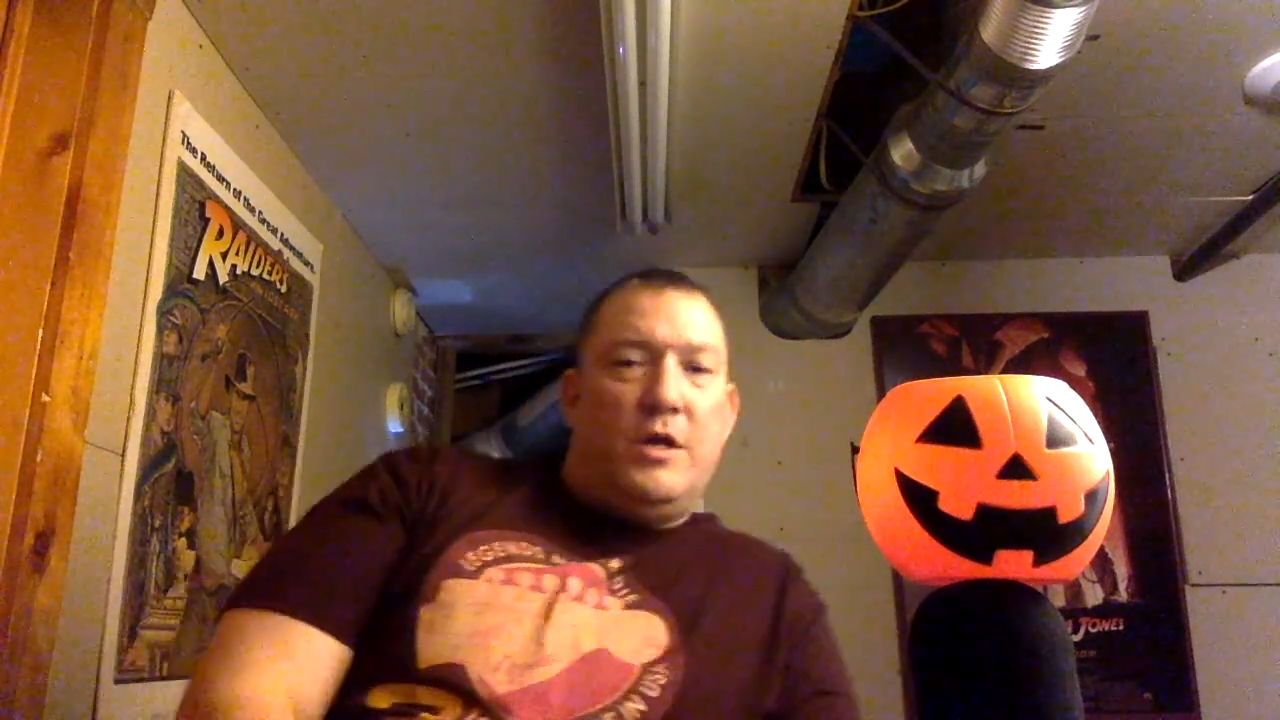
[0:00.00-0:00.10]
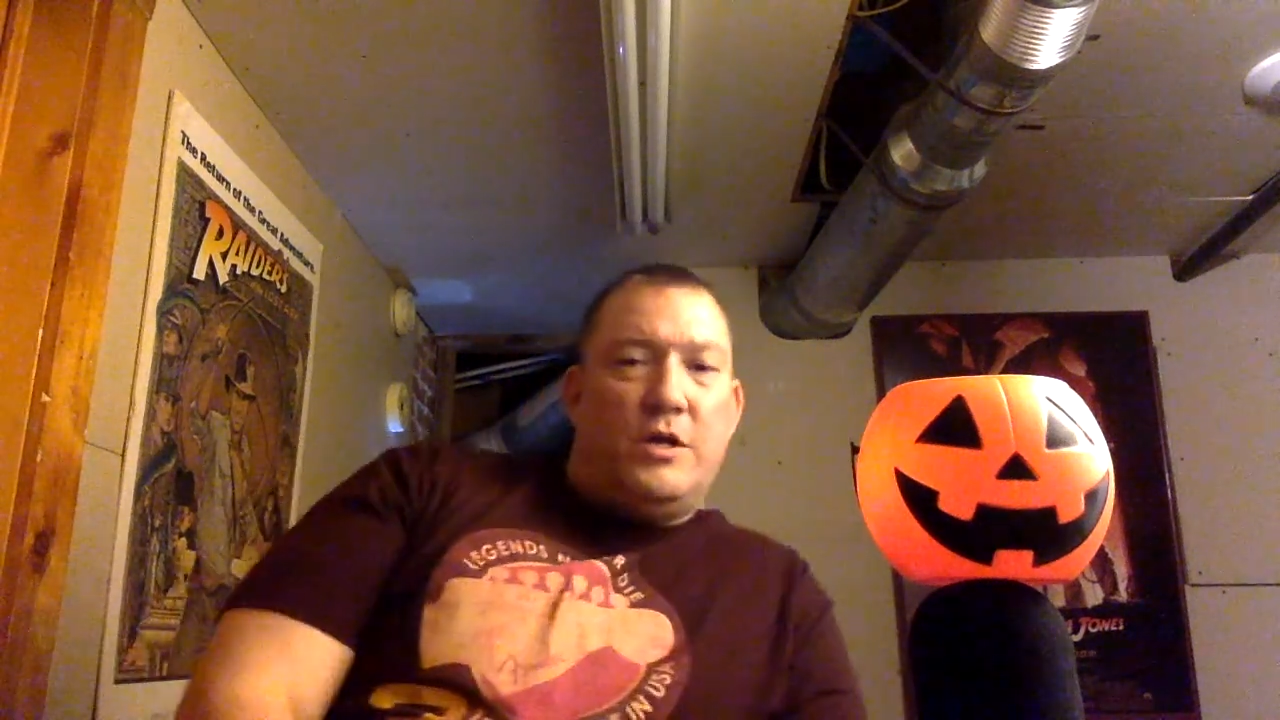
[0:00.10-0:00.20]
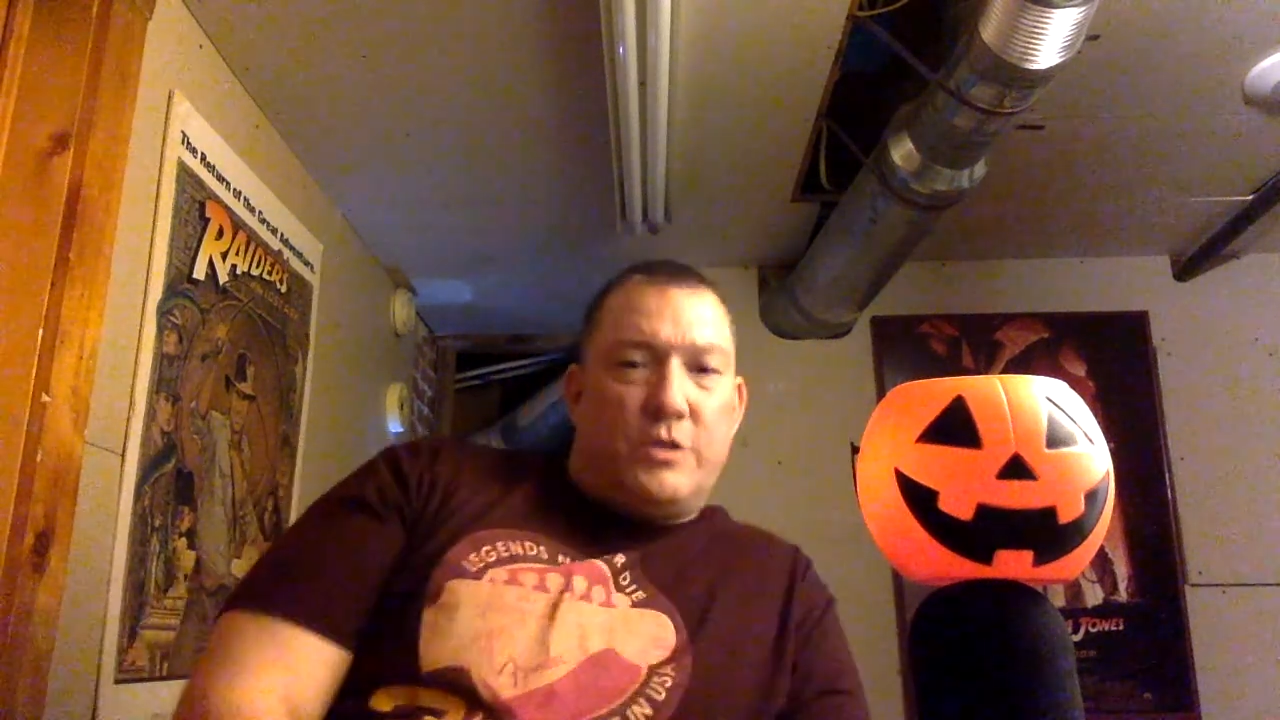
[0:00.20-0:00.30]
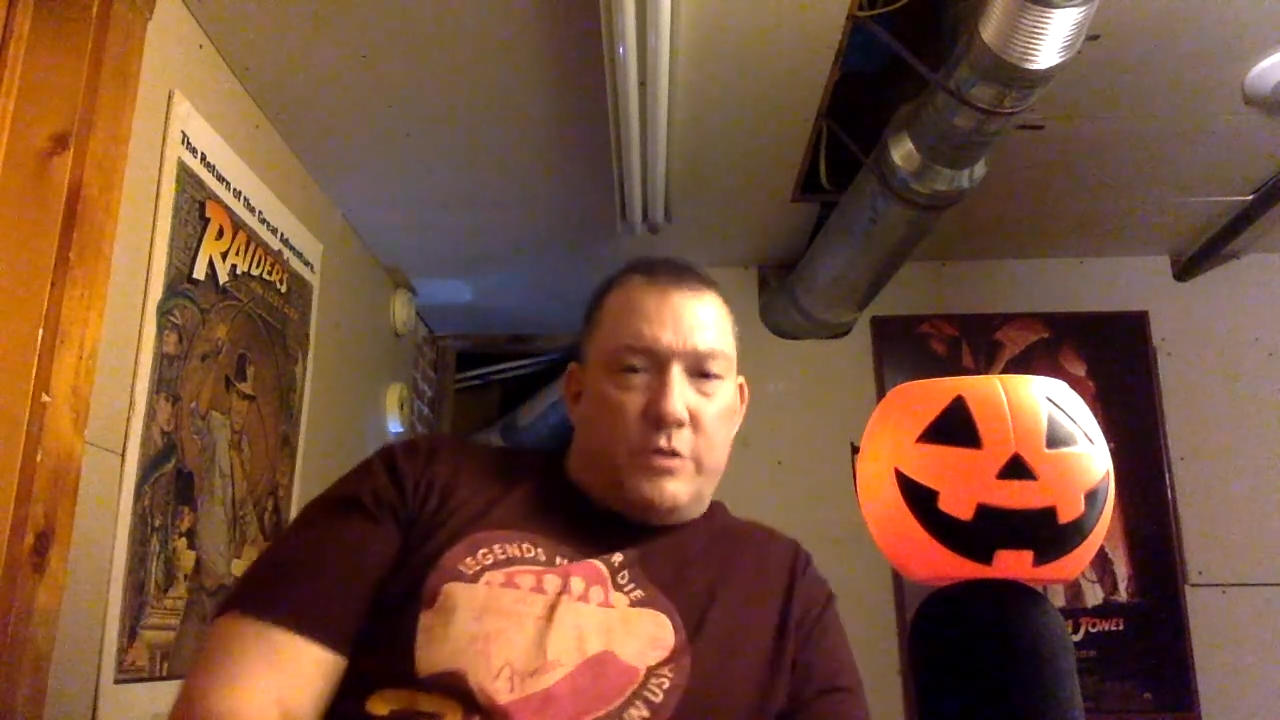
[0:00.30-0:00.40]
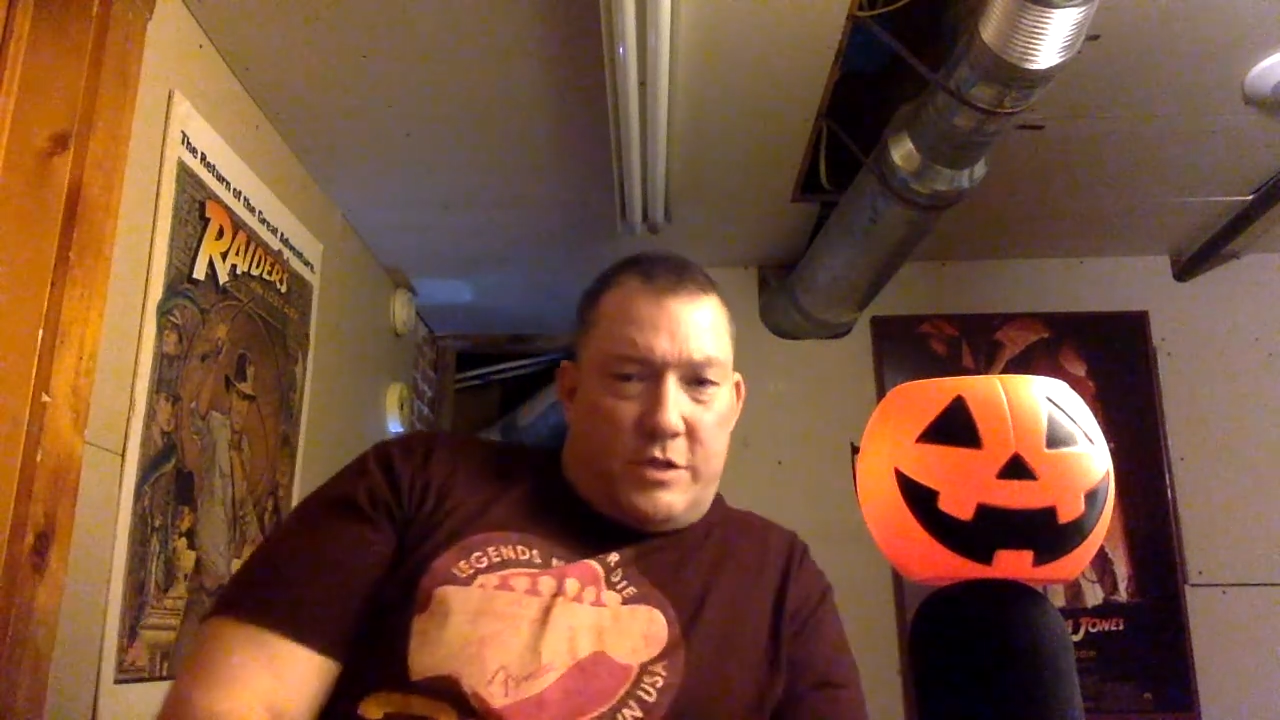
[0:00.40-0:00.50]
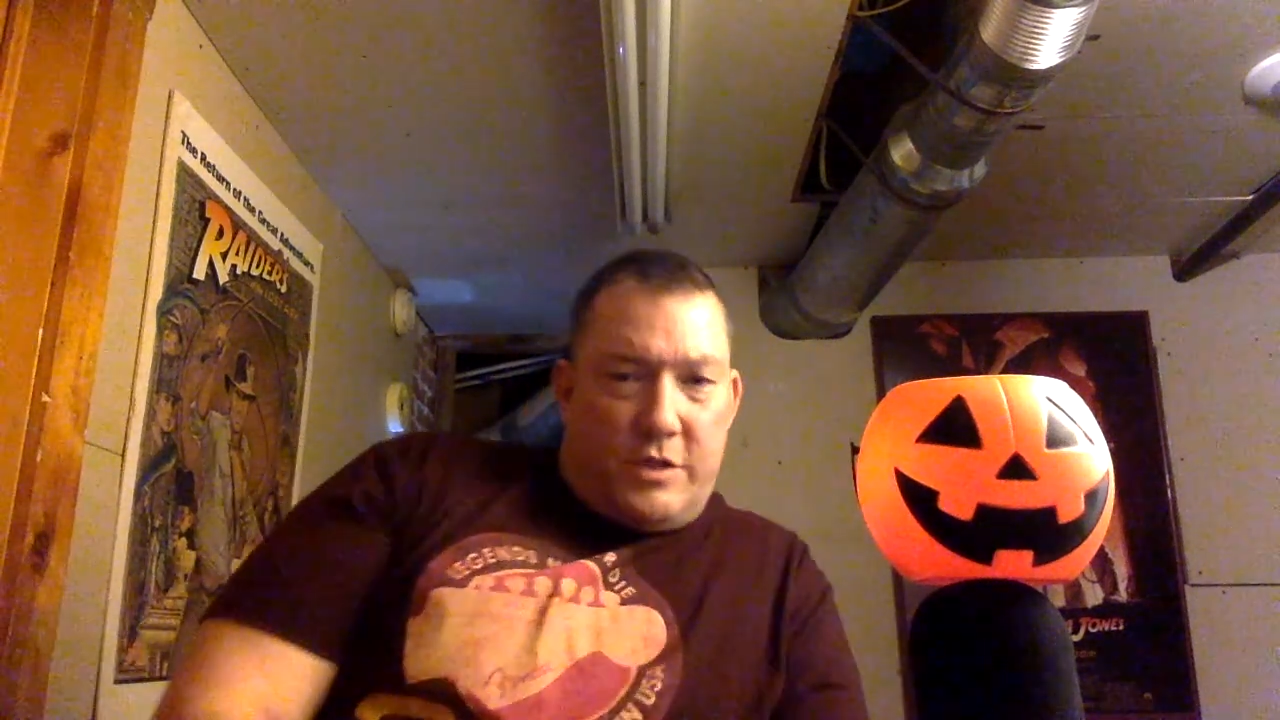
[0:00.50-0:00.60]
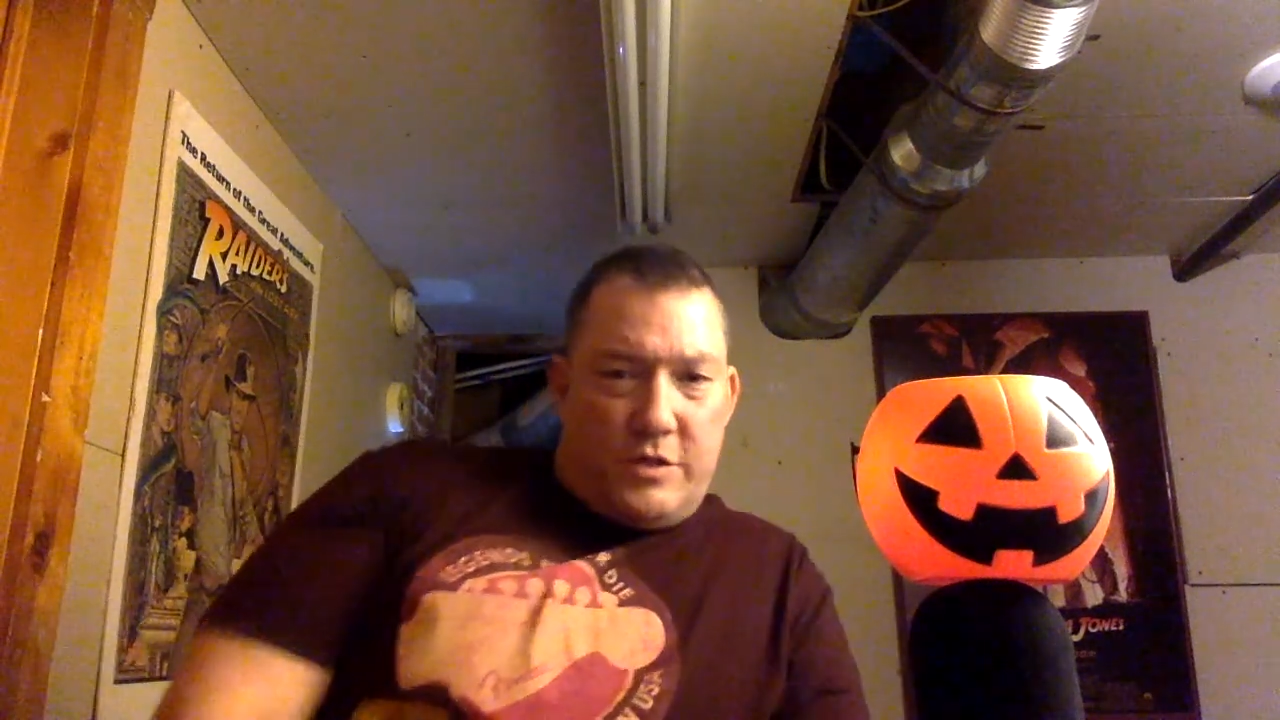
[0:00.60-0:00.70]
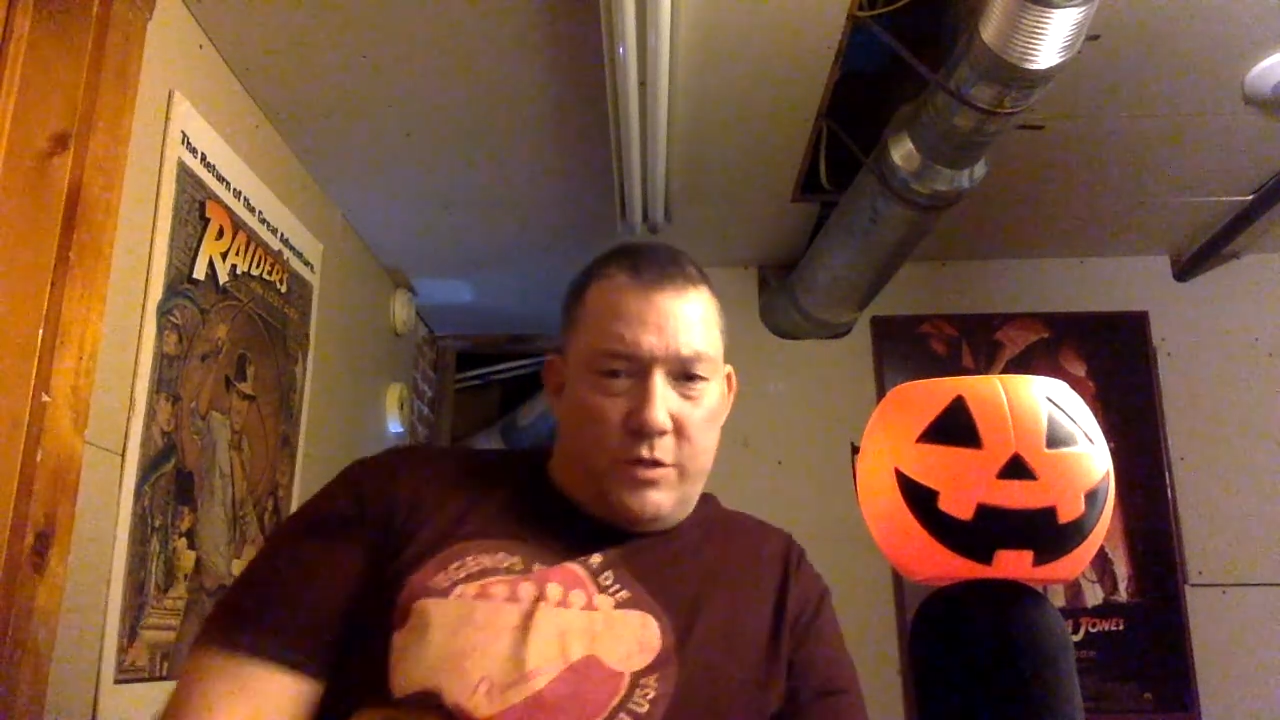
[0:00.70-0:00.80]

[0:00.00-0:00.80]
So it's in this